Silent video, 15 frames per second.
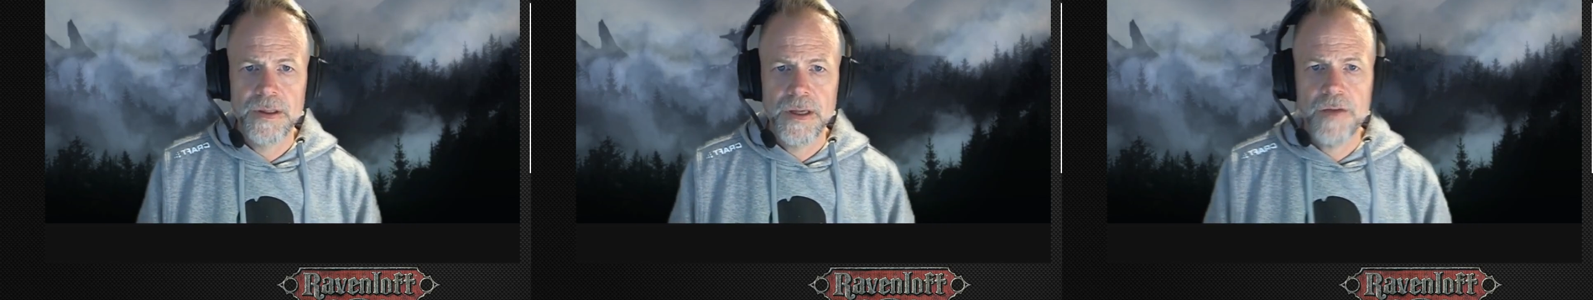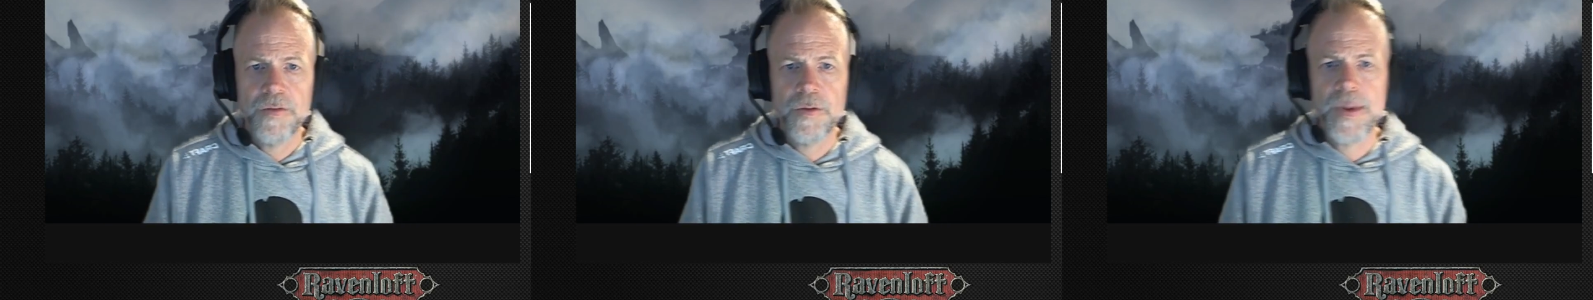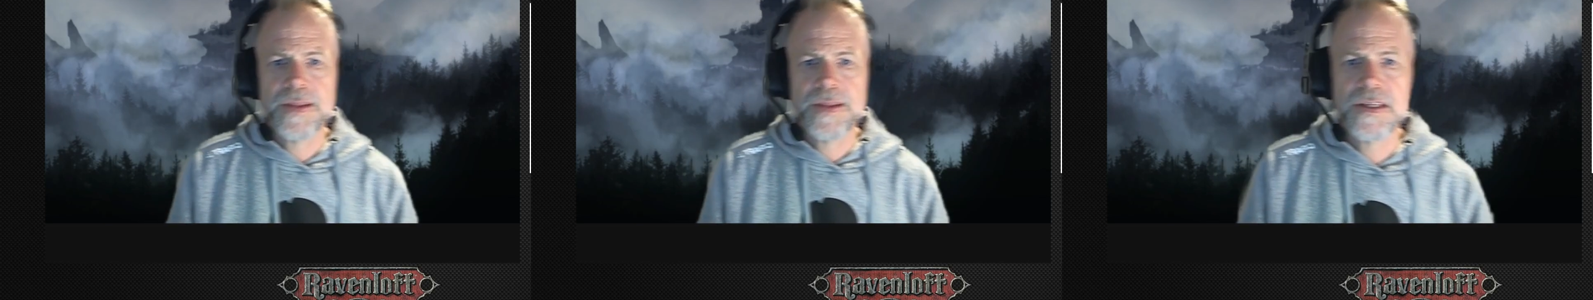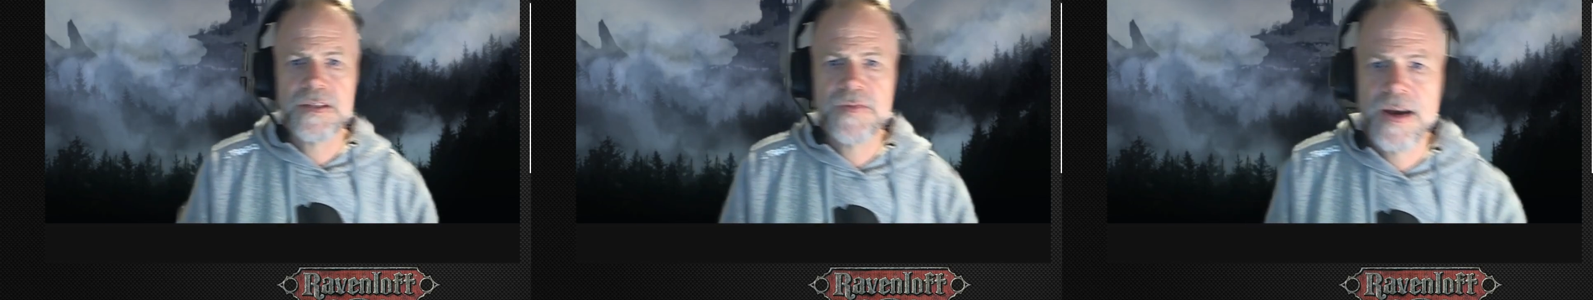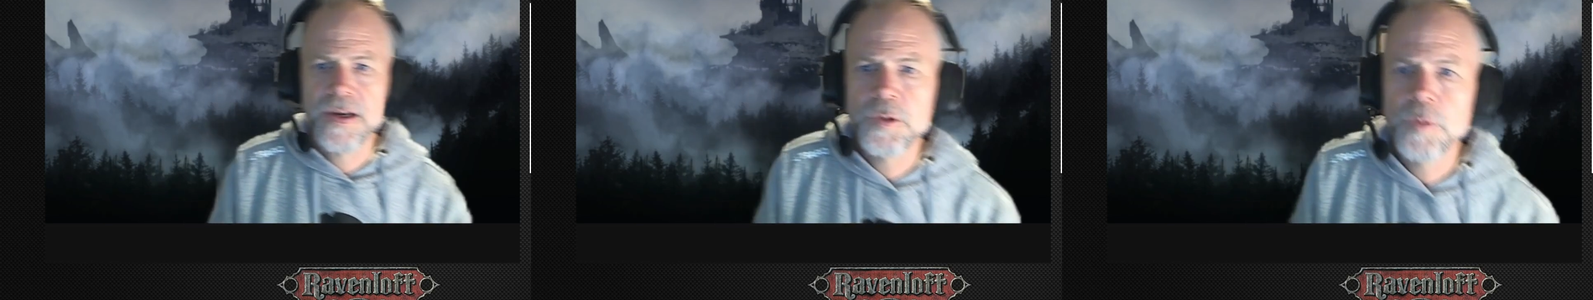If you make this
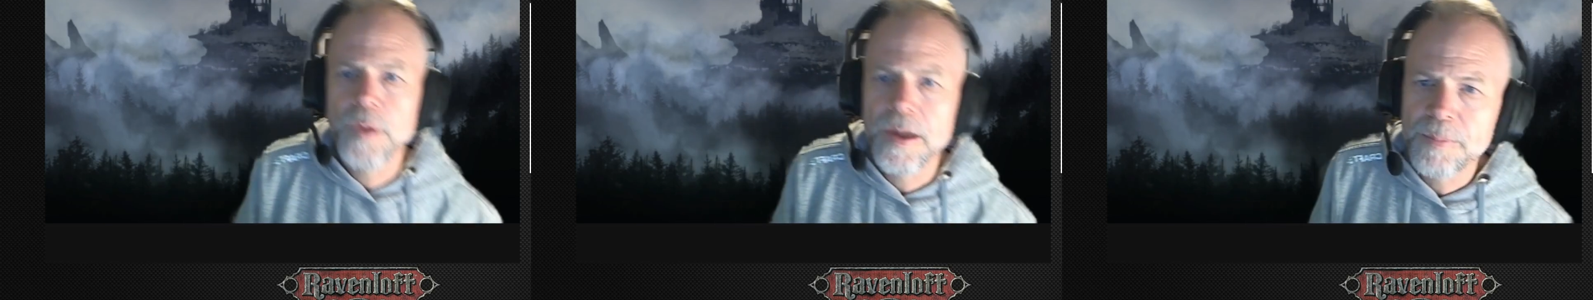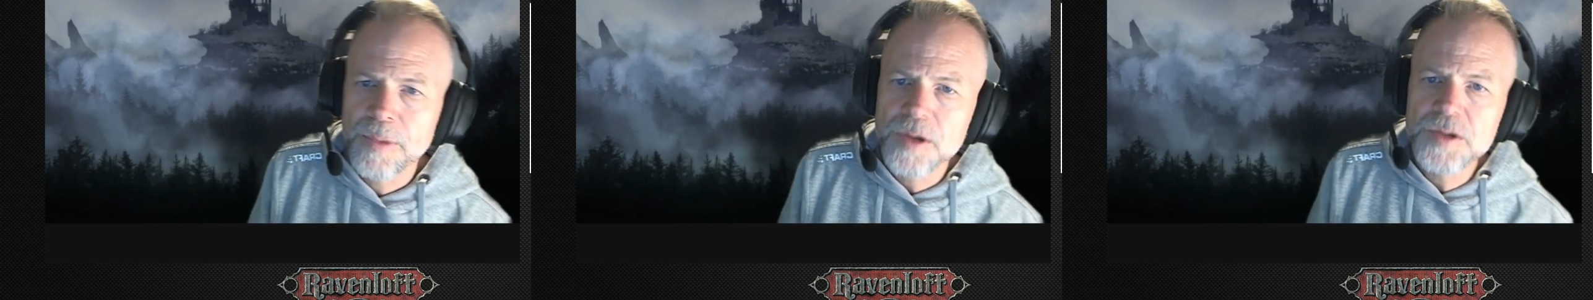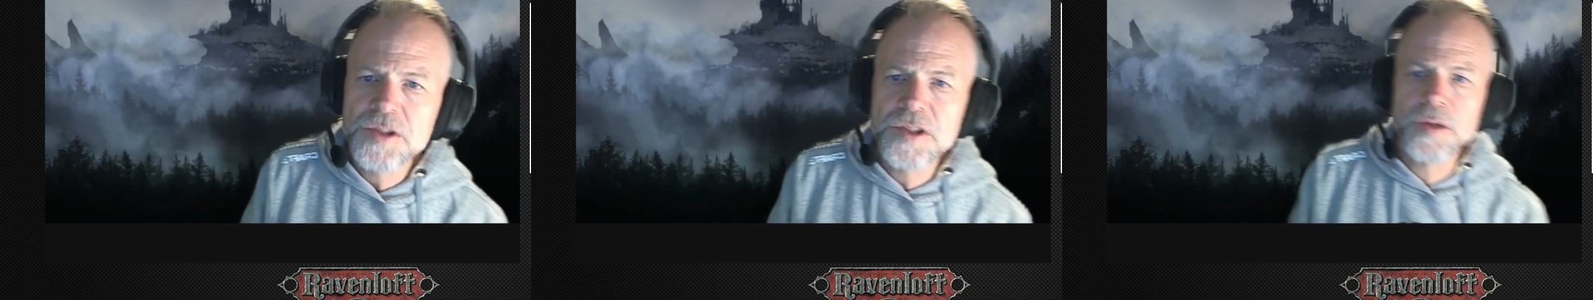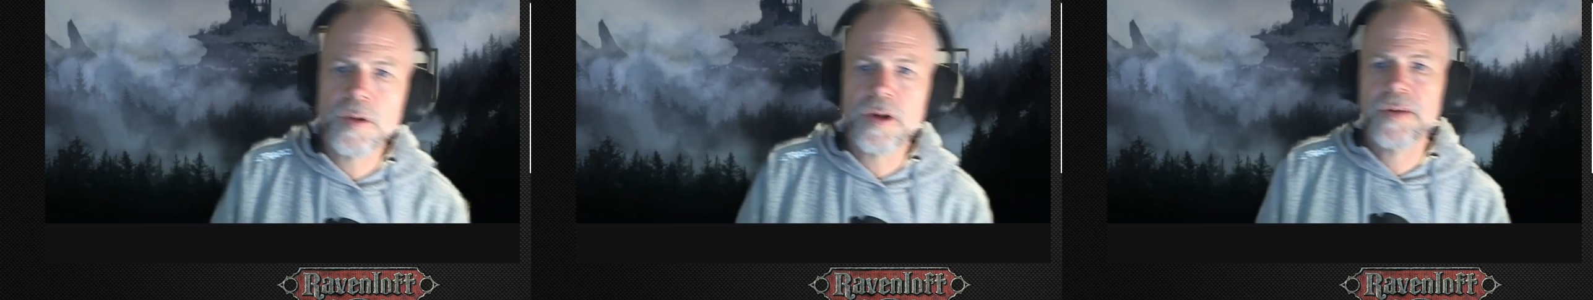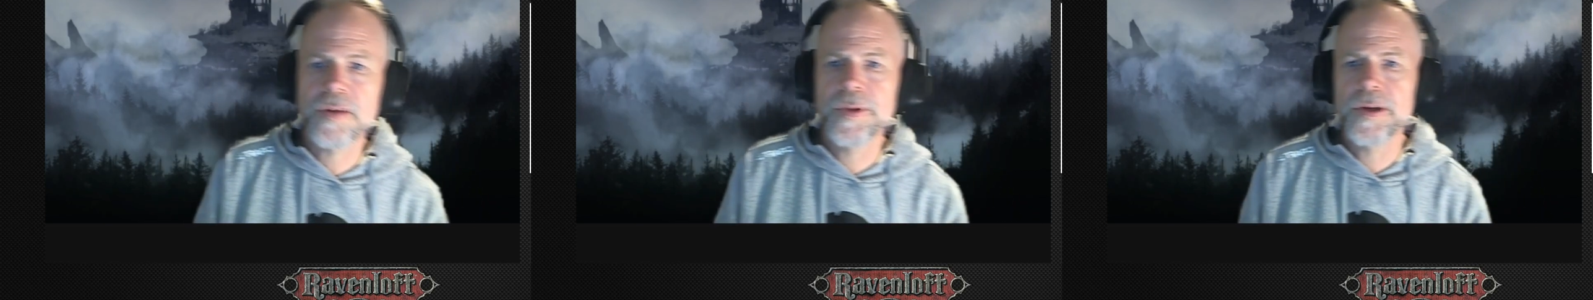vow to a person or
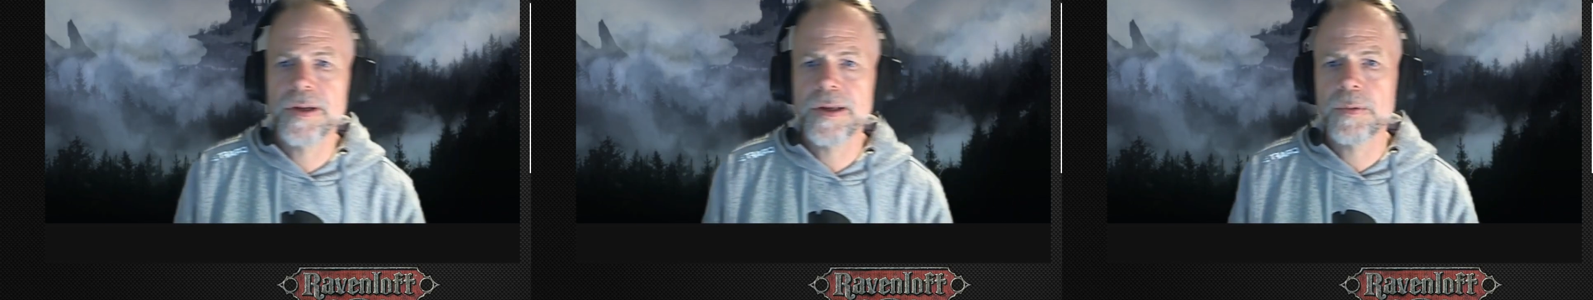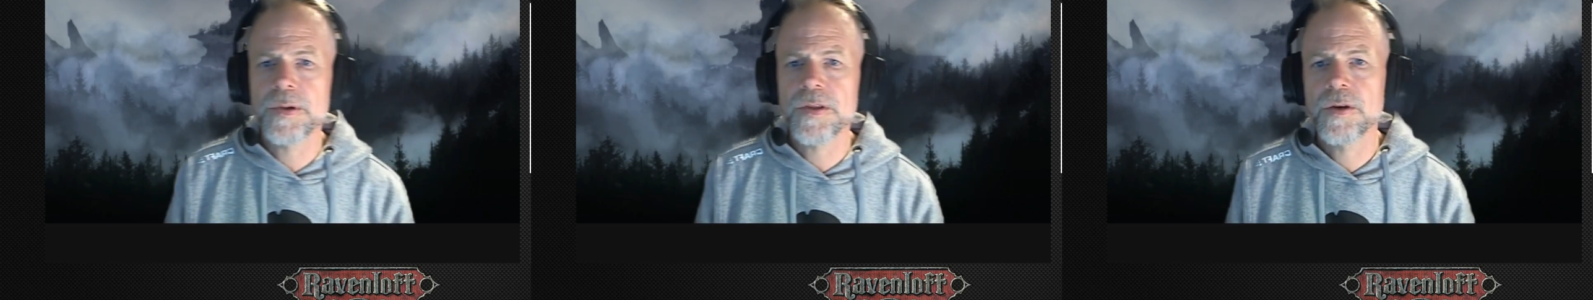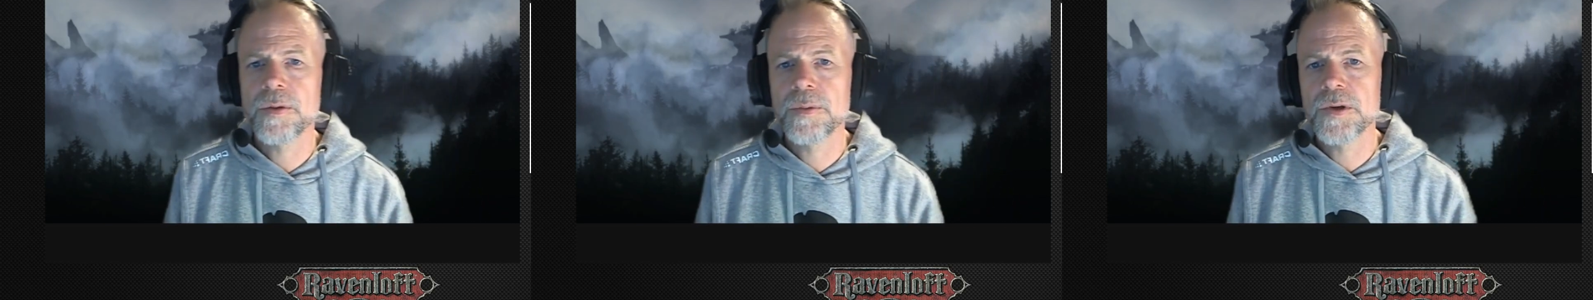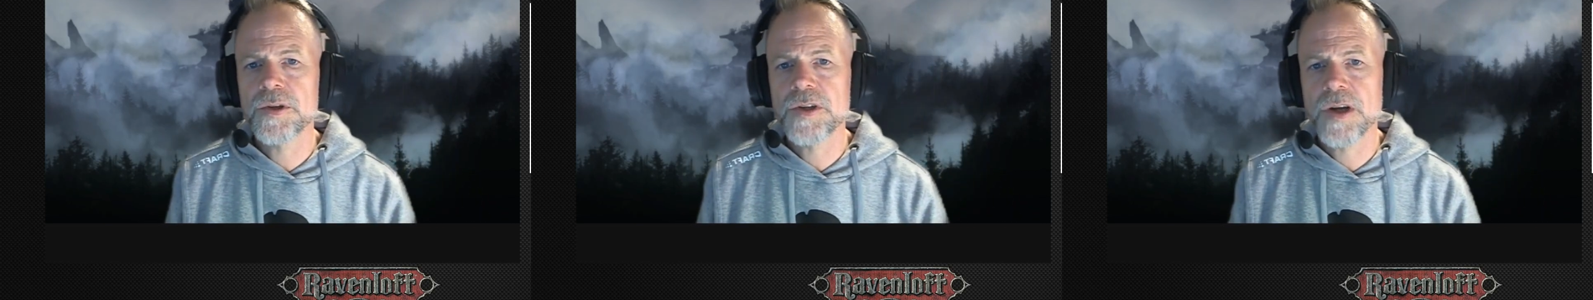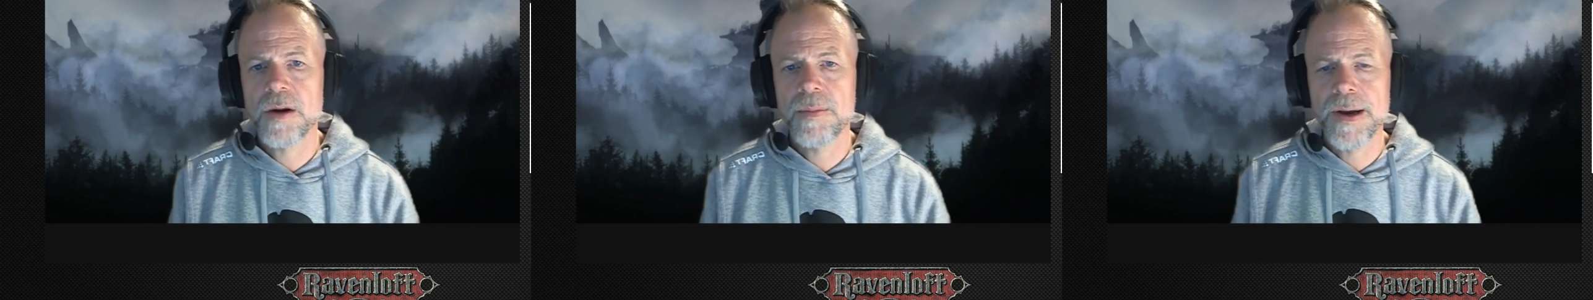a community with whom you
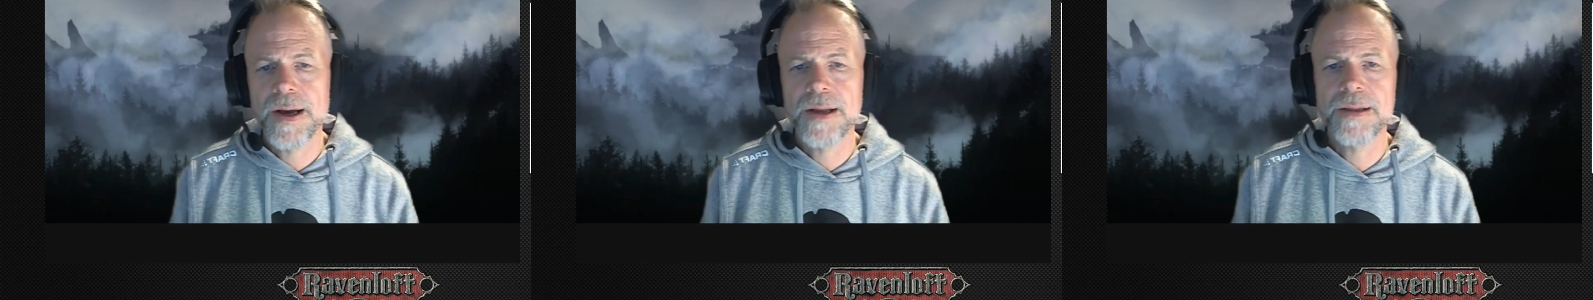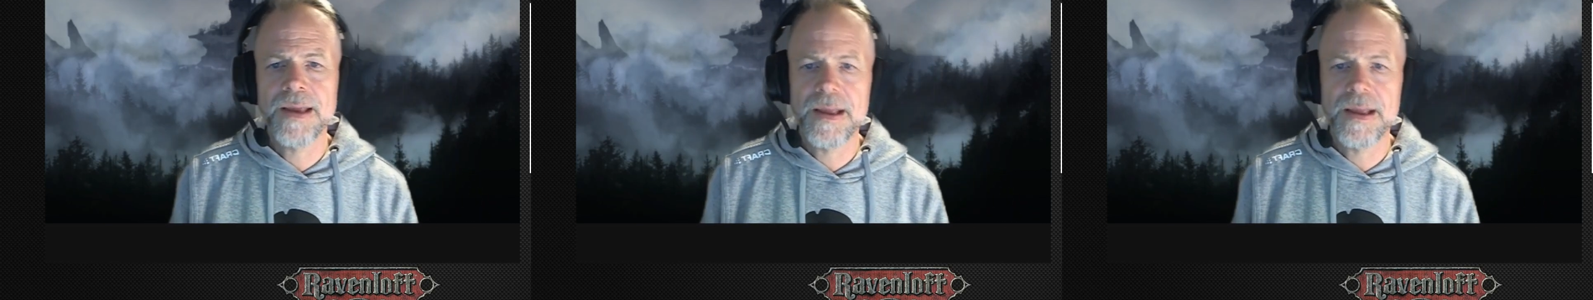share a bond,